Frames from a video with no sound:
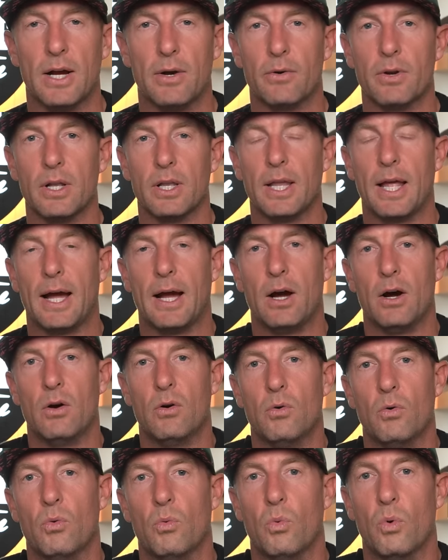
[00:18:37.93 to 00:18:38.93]
I would
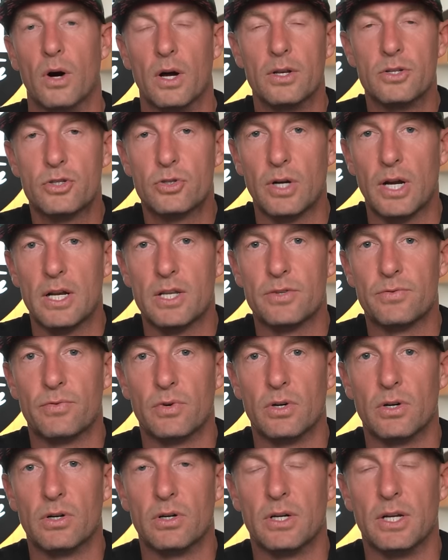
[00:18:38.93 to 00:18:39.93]
allow one
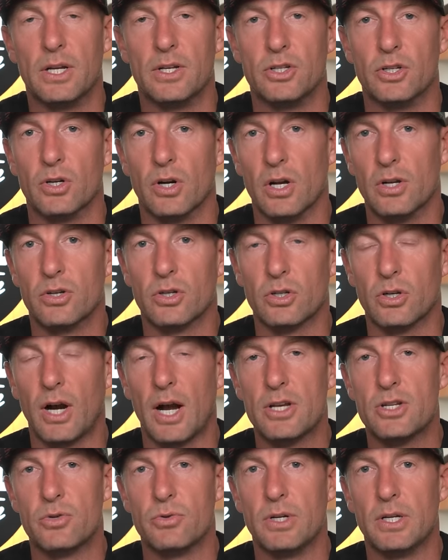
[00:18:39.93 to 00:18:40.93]
transfer in your
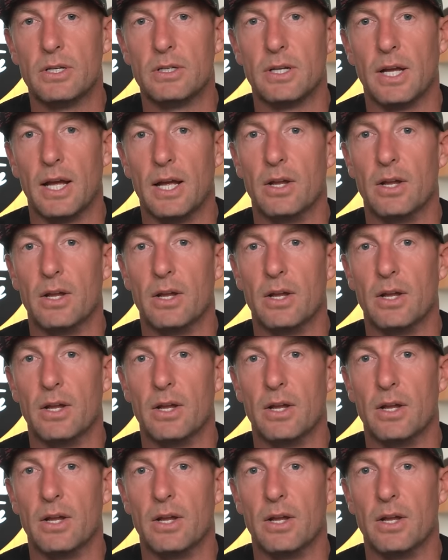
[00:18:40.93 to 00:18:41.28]
undergraduate